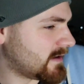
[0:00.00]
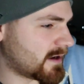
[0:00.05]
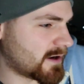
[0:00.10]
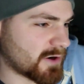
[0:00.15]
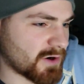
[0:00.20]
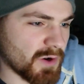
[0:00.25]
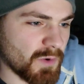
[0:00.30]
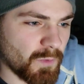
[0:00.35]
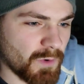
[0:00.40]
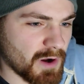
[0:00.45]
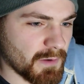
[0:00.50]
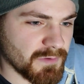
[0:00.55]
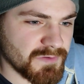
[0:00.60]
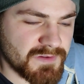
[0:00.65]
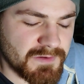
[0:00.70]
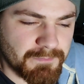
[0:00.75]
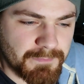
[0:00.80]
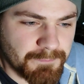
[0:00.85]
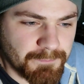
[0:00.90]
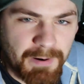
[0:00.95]
I don't know
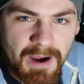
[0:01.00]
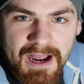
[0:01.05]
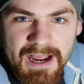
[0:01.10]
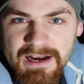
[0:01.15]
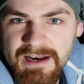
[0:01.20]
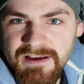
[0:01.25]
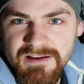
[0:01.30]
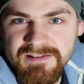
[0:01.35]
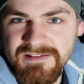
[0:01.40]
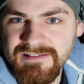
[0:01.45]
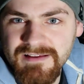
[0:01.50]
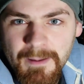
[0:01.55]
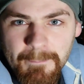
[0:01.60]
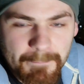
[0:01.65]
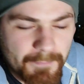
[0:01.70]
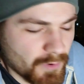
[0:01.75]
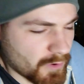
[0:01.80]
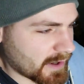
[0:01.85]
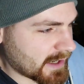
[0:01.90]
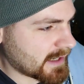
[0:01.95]
what's the pilot of
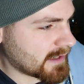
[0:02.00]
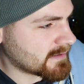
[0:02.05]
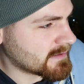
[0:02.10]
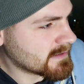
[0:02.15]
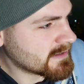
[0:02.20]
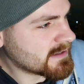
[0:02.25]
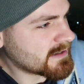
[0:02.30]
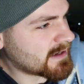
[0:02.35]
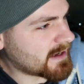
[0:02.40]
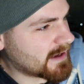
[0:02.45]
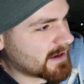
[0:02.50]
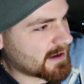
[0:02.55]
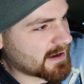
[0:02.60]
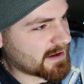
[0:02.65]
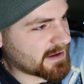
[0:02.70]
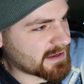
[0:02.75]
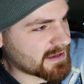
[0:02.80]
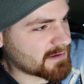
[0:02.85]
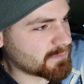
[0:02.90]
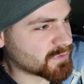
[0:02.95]
submarine.
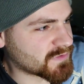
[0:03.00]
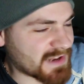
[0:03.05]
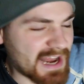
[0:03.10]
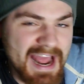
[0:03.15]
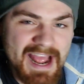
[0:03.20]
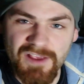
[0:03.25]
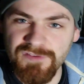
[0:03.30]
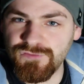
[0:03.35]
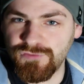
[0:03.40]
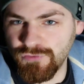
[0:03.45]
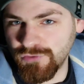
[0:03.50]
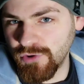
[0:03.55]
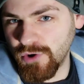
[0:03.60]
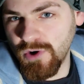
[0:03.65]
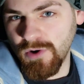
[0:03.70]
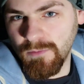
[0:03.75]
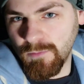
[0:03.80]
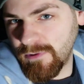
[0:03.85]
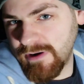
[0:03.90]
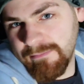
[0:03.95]
He was an
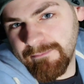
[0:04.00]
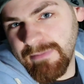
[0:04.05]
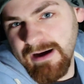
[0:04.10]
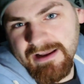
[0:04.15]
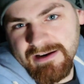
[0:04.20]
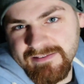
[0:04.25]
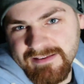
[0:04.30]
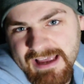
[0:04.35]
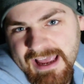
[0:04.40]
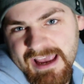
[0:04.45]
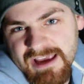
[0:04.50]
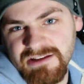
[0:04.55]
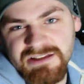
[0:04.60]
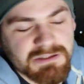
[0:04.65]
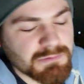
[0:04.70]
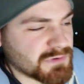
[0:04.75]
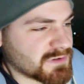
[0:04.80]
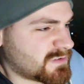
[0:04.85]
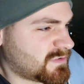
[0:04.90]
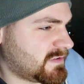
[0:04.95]
astronaut by the age
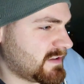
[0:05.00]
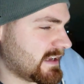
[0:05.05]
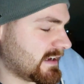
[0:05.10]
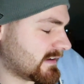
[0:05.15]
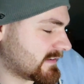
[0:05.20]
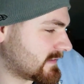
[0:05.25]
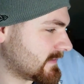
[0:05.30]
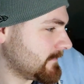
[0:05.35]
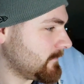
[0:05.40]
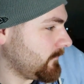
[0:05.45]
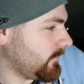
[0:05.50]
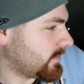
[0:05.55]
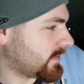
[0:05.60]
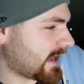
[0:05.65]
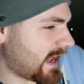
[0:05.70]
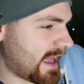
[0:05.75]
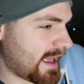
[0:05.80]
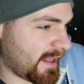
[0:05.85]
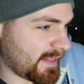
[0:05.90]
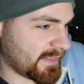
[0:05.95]
he was 6,
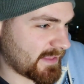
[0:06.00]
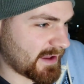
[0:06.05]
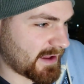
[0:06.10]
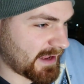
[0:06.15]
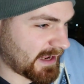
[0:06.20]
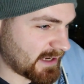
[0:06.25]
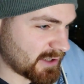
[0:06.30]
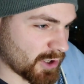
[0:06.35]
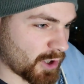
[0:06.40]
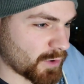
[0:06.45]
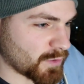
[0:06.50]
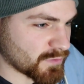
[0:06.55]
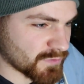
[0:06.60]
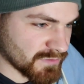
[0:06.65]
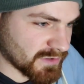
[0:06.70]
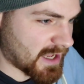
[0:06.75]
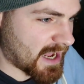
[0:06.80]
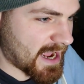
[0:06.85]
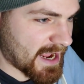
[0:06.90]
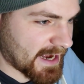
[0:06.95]
and he
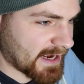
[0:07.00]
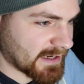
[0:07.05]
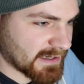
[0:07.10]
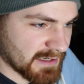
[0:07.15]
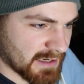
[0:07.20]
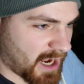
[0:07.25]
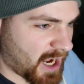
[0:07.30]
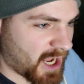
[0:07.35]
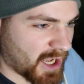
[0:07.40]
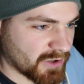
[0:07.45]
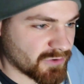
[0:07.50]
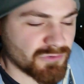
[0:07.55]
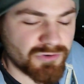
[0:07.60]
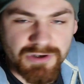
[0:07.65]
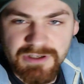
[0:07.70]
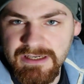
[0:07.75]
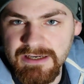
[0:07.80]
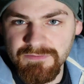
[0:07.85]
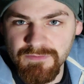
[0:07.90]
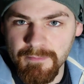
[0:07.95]
knows
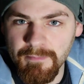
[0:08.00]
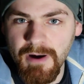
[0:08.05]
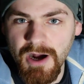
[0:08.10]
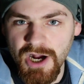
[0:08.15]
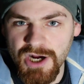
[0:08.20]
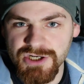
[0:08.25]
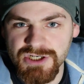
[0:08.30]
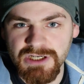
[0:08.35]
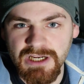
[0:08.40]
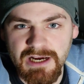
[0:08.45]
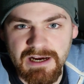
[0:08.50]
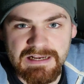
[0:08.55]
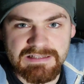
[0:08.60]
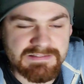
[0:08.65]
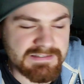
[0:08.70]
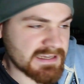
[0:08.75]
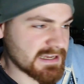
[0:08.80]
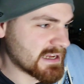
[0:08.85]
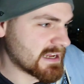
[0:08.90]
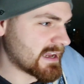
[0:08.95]
900 different martial
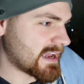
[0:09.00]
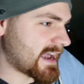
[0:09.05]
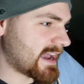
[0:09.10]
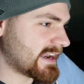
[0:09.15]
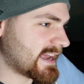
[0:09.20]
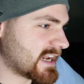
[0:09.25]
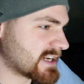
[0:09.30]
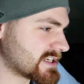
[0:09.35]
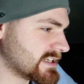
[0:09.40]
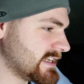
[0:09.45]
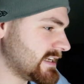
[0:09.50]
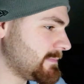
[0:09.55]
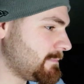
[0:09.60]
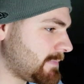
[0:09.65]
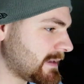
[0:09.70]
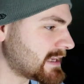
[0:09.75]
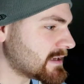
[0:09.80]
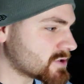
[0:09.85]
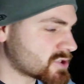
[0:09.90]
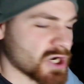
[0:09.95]
arts and actually
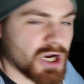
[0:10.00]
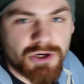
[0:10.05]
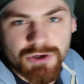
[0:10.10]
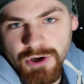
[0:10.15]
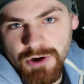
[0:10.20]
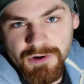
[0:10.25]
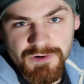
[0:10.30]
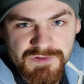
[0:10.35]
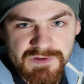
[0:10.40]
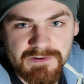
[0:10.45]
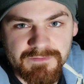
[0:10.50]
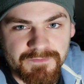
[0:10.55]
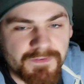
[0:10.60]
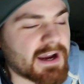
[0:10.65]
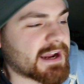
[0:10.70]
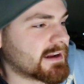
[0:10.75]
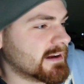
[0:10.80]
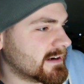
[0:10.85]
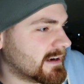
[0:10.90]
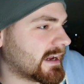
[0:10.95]
beat Chuck Norris in a
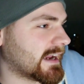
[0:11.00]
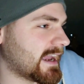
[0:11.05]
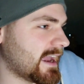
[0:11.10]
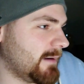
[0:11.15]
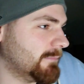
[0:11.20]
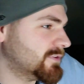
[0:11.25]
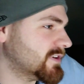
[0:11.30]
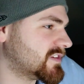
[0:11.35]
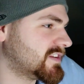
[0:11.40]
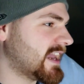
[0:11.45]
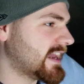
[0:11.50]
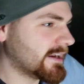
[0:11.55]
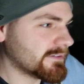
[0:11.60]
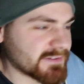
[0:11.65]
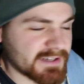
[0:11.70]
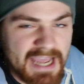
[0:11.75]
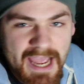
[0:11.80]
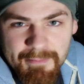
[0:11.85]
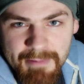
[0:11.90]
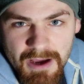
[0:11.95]
fight. Like, I'm just saying,
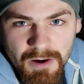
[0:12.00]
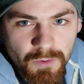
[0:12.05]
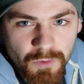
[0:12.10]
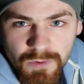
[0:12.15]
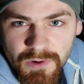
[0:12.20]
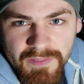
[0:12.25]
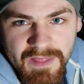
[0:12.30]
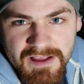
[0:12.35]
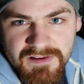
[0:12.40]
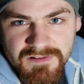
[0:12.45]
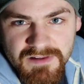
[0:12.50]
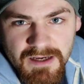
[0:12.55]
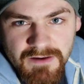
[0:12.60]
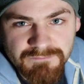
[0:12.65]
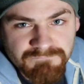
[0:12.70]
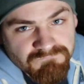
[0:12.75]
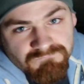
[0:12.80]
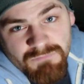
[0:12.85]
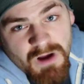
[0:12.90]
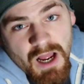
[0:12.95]
if it came out all of that
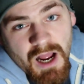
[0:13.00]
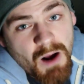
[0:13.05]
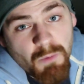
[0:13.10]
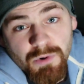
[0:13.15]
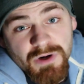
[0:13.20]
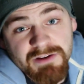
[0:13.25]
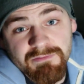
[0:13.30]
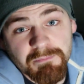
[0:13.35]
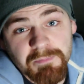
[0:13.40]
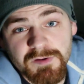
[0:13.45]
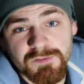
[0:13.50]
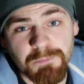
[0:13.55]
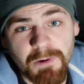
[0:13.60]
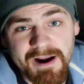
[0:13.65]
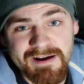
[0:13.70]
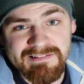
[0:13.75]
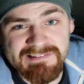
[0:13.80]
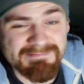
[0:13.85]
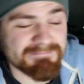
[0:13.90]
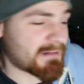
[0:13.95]
stuff, I wouldn't even be
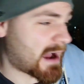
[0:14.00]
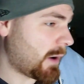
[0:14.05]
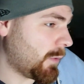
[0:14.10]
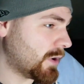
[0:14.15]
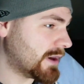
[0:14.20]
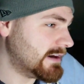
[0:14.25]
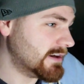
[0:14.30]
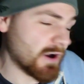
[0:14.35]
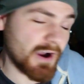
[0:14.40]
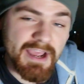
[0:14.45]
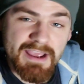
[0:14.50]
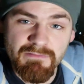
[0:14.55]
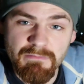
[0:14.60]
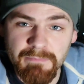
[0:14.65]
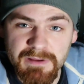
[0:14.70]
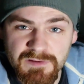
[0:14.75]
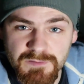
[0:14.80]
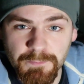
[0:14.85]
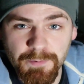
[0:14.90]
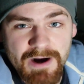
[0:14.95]
surprised. I would not
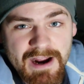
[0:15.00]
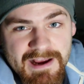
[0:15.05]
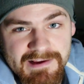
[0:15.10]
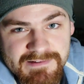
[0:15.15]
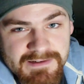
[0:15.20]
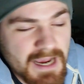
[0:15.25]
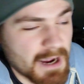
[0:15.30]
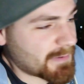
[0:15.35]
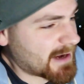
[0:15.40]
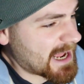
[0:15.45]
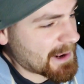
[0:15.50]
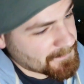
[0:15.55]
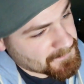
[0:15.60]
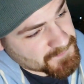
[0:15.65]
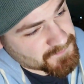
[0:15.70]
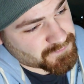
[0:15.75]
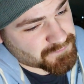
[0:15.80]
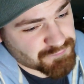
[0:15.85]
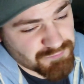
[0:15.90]
even be surprised. I'd be like,